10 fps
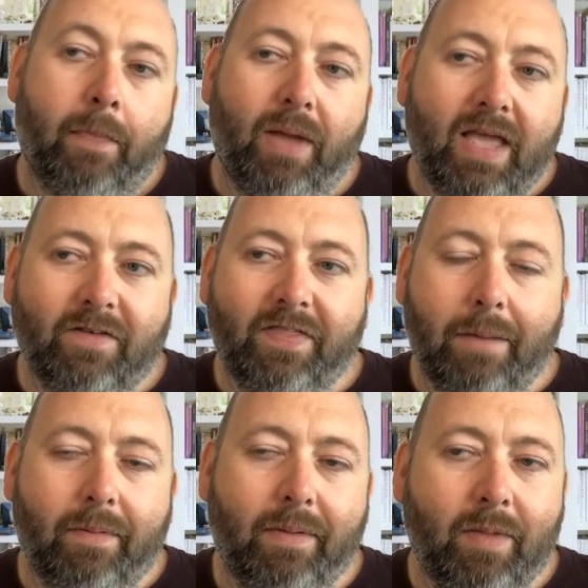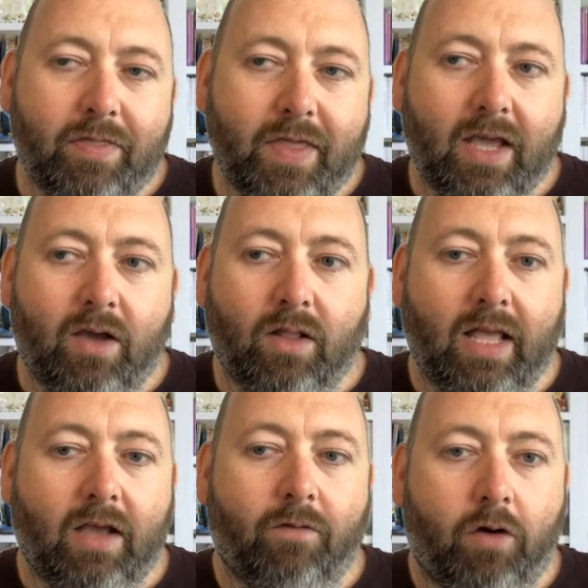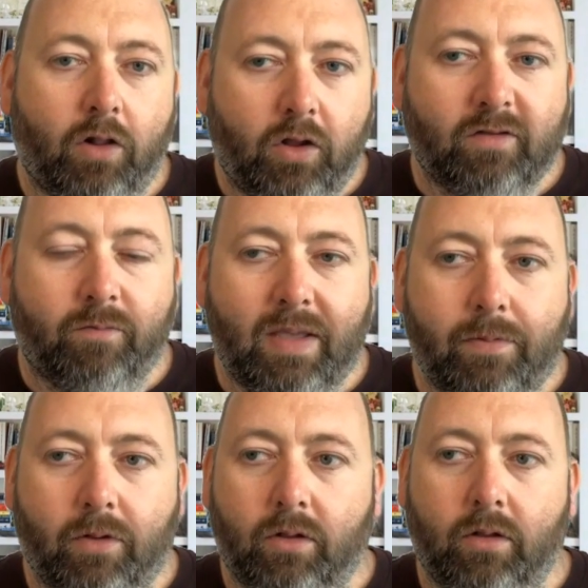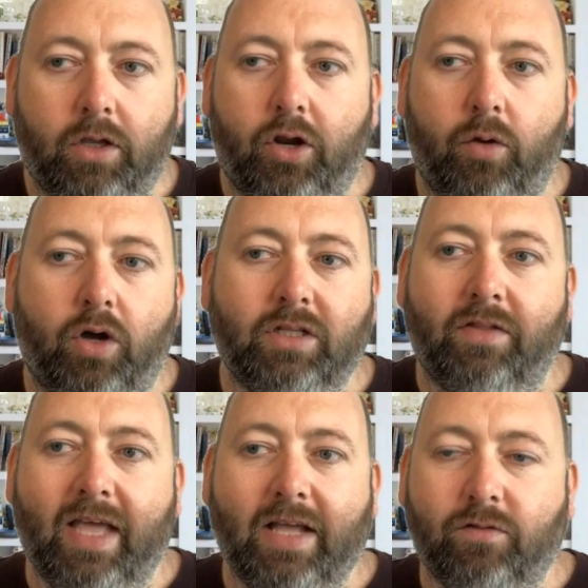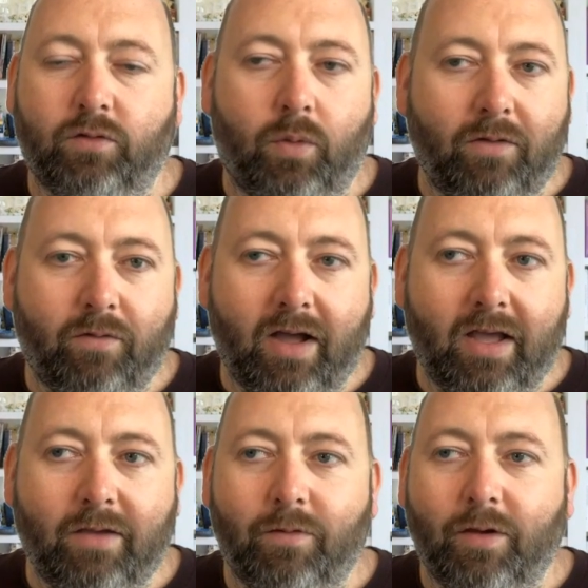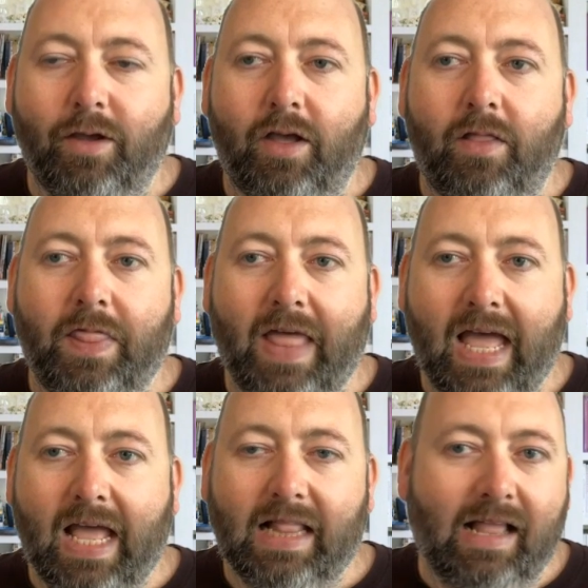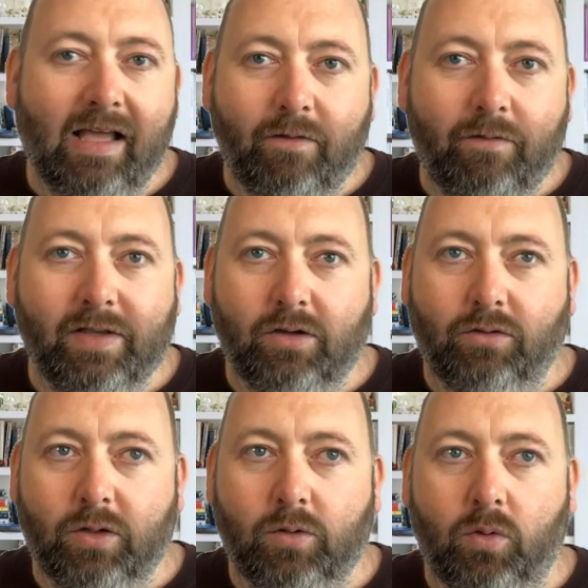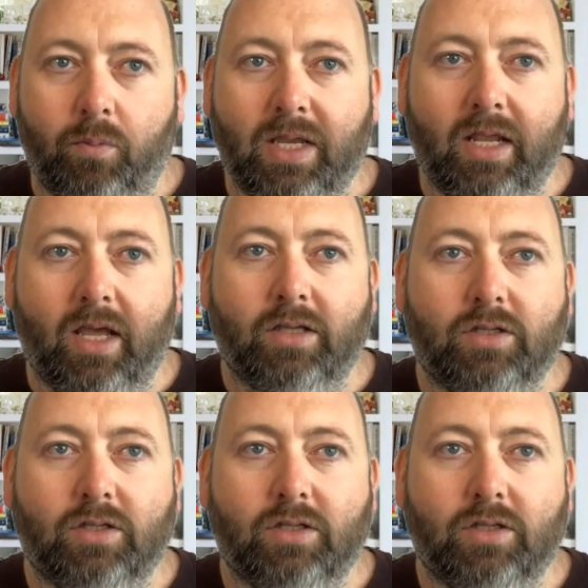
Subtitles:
But even that made me think, like, for a lot of people, under the age of 25, their life is on social media.